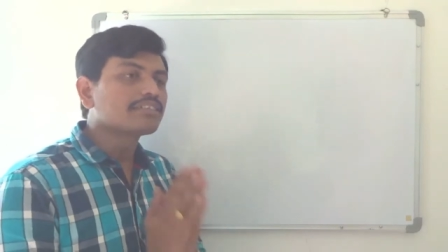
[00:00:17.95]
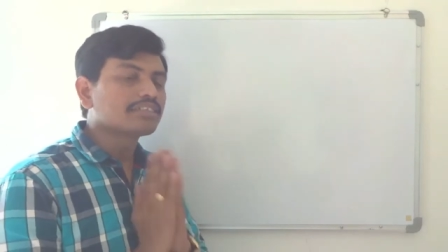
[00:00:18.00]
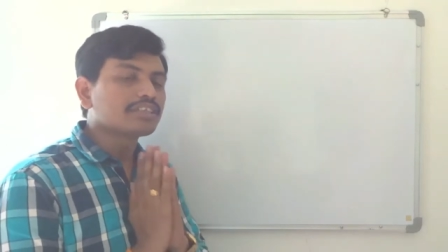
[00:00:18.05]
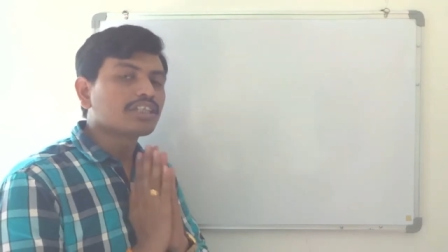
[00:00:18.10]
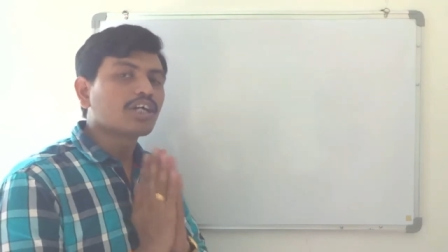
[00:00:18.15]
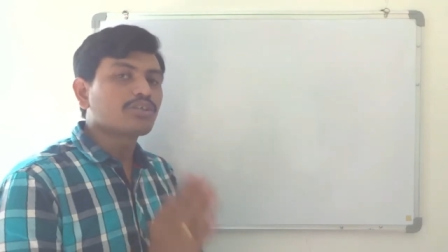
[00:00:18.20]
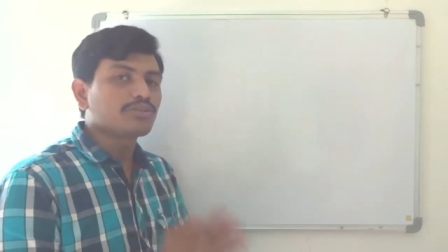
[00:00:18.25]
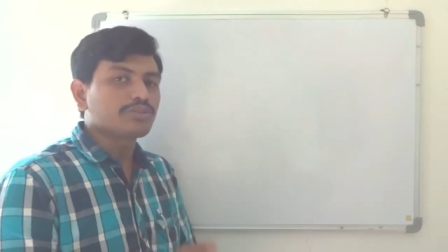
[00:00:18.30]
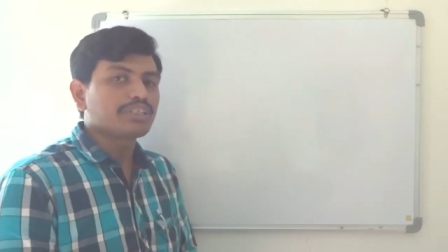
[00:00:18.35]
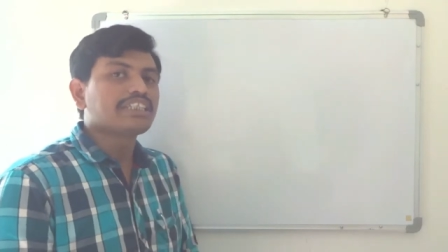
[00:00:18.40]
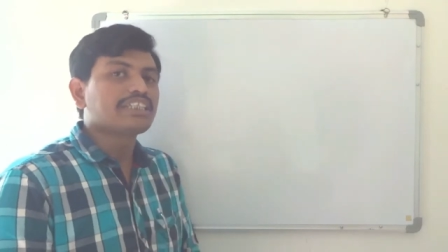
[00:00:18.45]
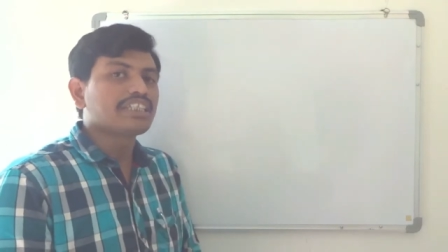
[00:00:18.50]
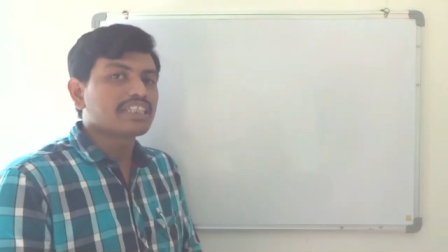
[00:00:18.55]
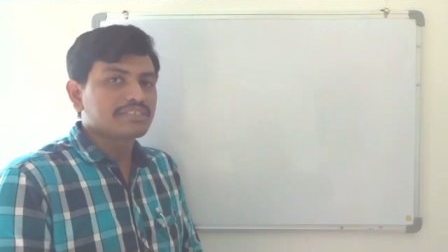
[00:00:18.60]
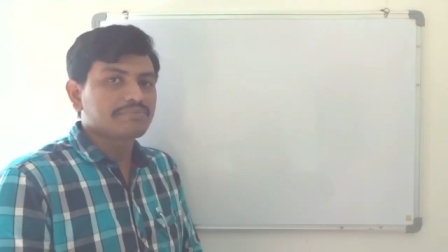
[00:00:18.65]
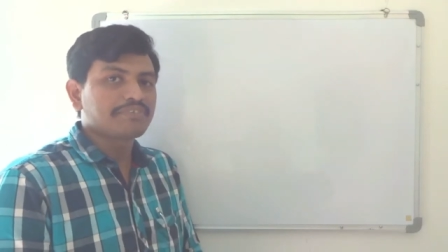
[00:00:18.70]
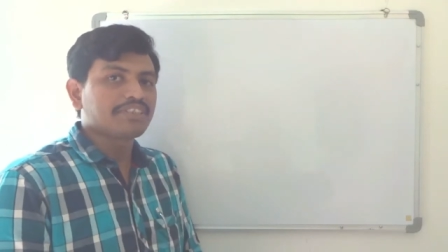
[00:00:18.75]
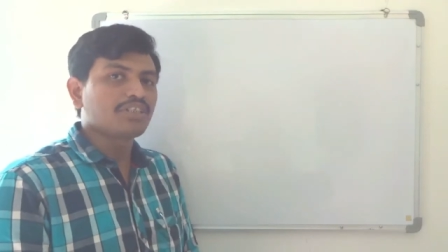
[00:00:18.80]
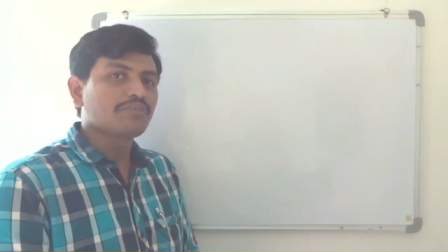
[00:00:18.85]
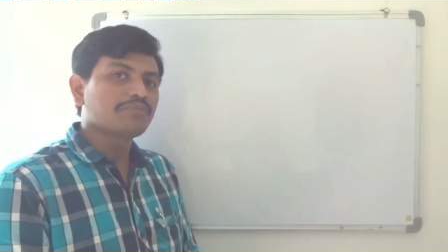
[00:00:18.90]
Now in this
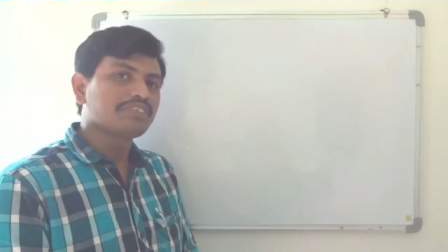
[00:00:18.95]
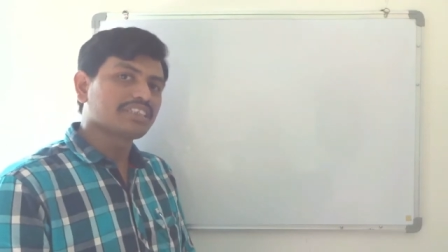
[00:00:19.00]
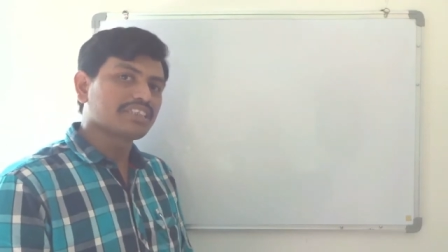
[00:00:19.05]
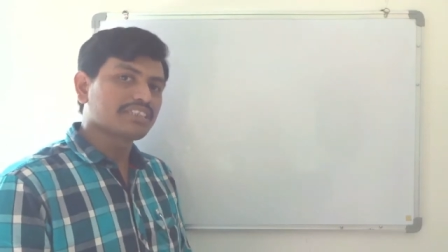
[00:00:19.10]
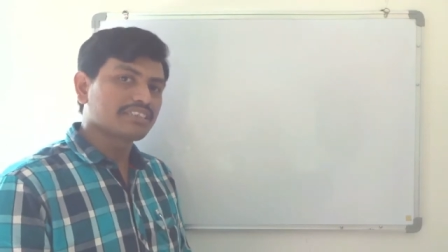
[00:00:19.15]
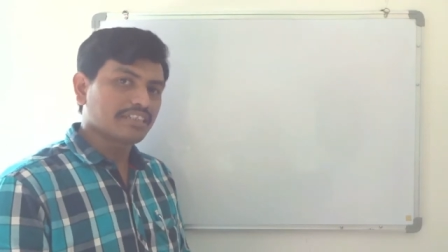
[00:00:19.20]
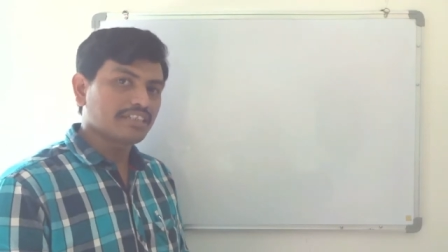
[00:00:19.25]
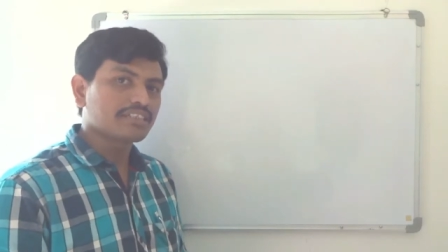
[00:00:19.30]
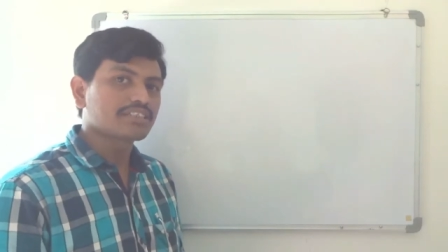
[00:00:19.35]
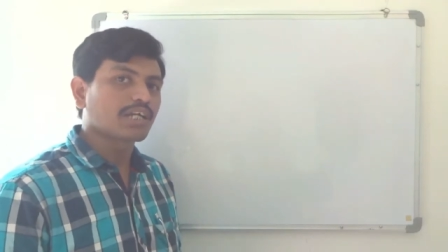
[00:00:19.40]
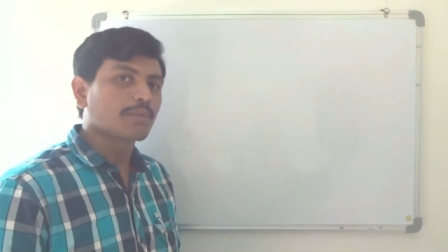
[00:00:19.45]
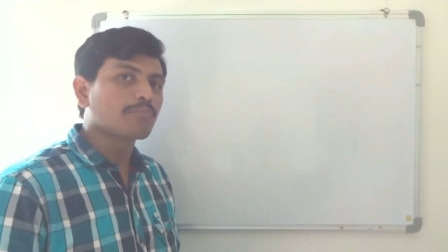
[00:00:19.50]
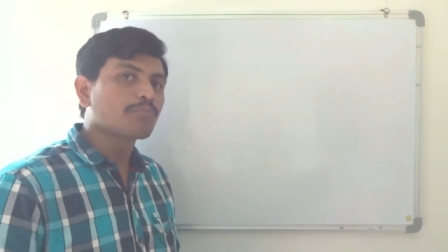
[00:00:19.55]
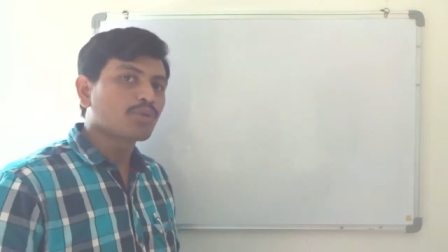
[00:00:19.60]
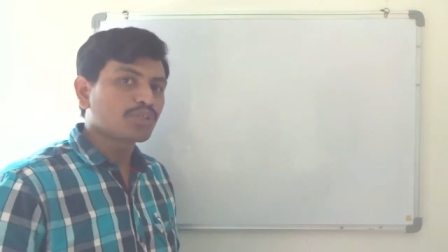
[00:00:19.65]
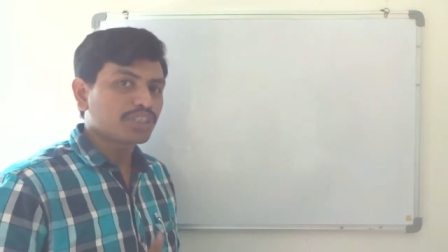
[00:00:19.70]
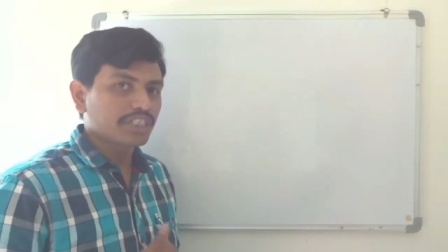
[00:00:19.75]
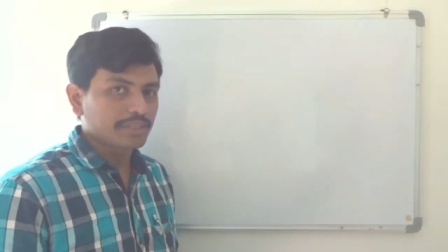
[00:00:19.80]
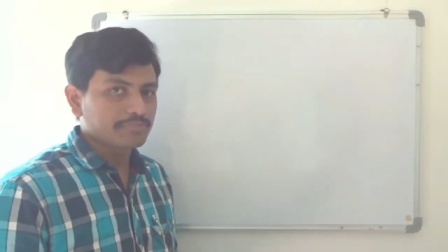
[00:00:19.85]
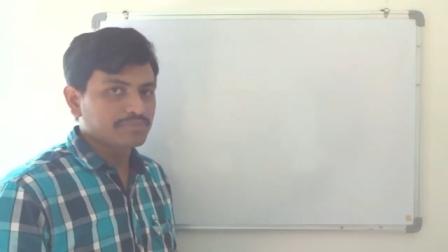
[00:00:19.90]
video we shall see some
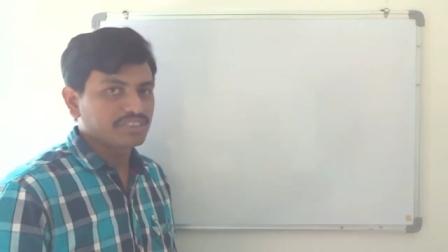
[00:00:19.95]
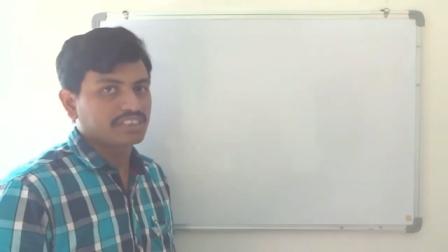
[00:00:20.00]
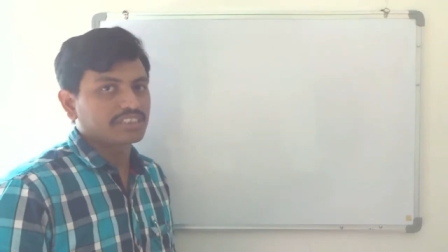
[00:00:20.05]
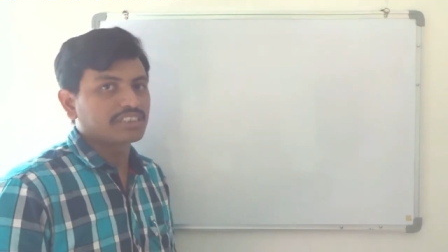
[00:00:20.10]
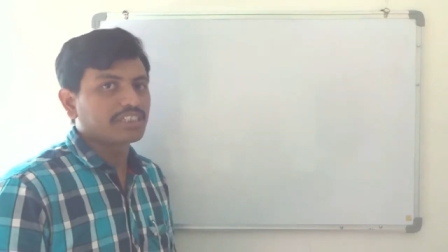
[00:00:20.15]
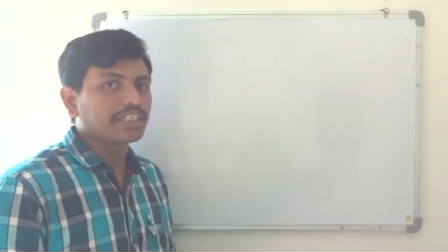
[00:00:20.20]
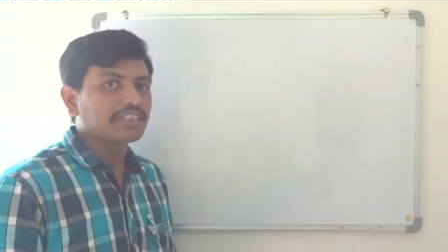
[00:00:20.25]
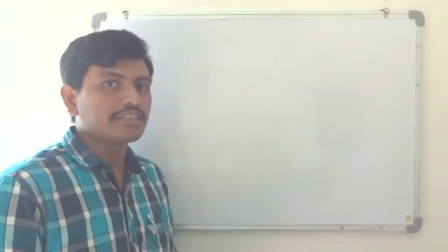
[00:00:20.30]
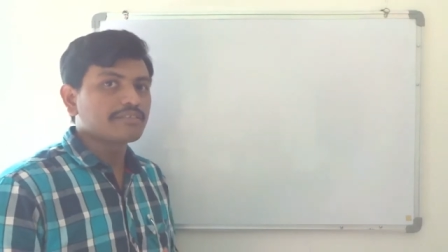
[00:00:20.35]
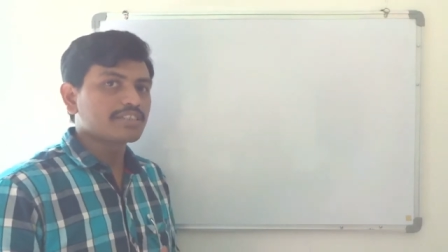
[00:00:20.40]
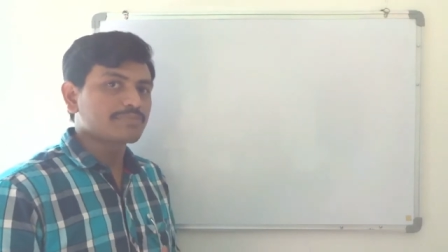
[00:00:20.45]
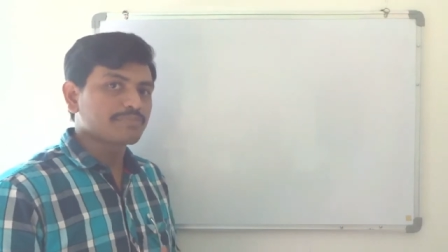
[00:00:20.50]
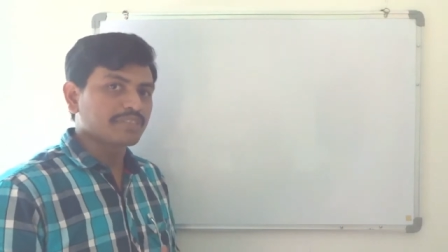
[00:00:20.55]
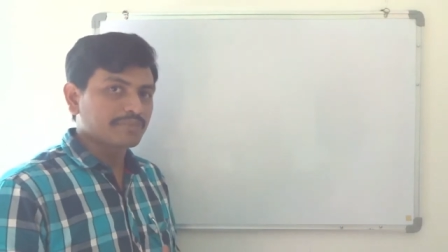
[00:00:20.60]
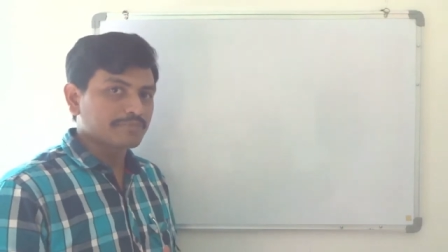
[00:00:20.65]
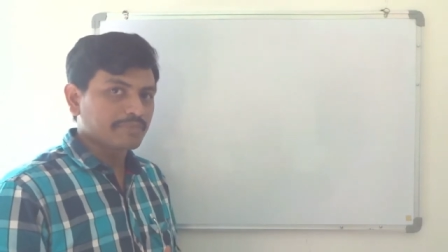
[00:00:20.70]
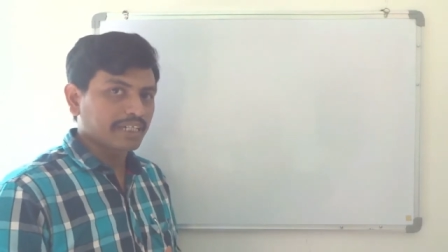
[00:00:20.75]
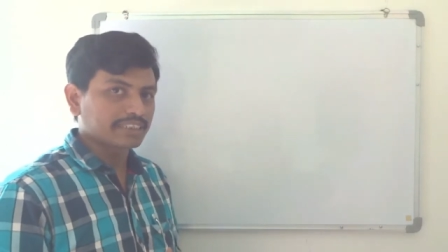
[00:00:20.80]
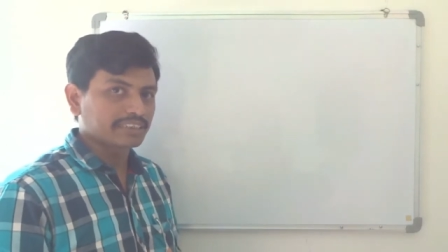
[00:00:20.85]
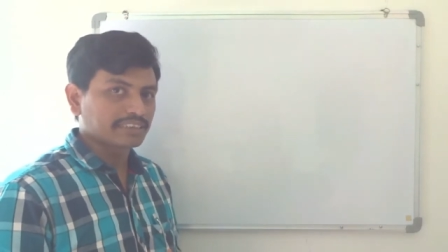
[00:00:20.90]
more tips in
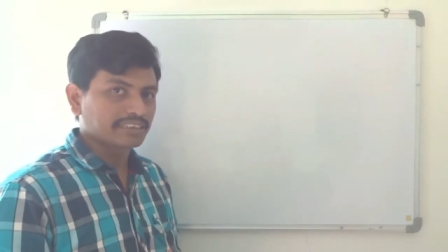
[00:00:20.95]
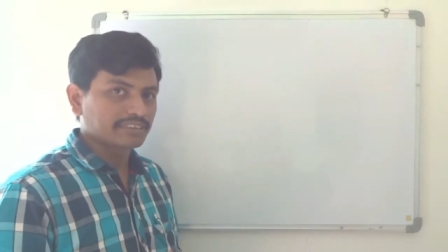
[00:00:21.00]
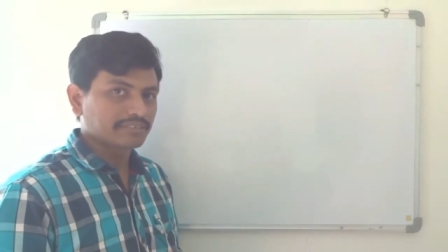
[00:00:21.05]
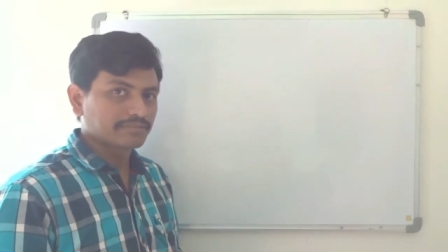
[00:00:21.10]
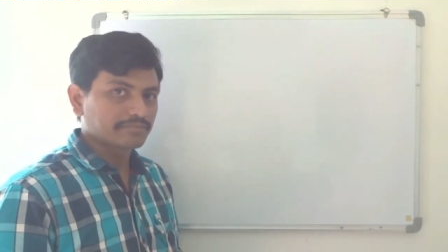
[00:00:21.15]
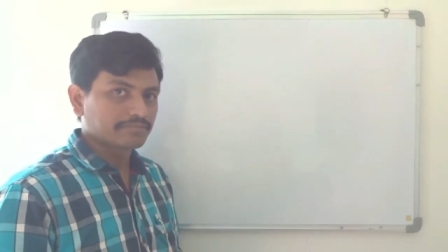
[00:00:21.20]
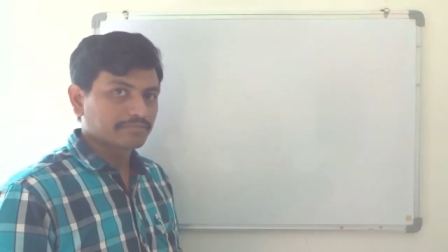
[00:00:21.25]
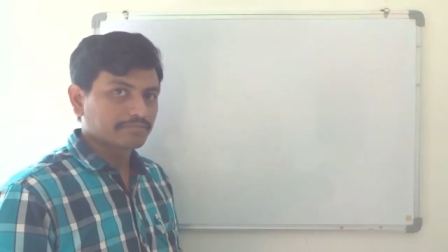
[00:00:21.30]
speed maths.